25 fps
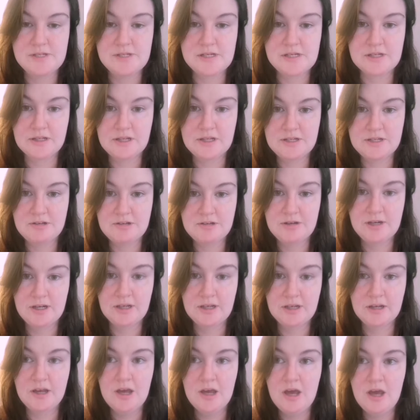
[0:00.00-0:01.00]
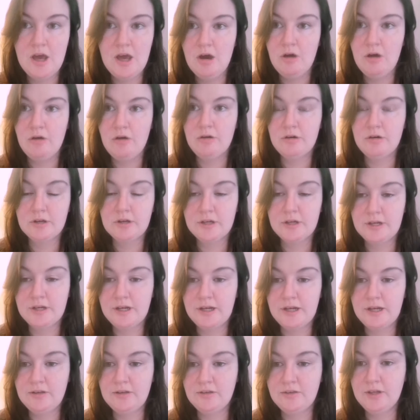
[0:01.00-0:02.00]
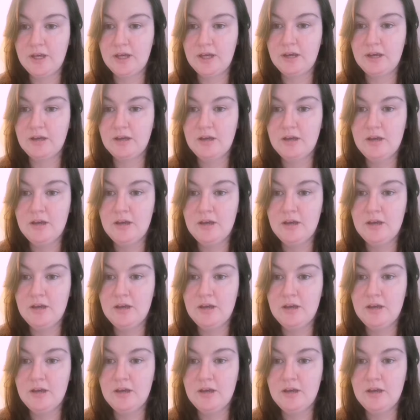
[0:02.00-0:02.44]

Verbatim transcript: cluttering, organising,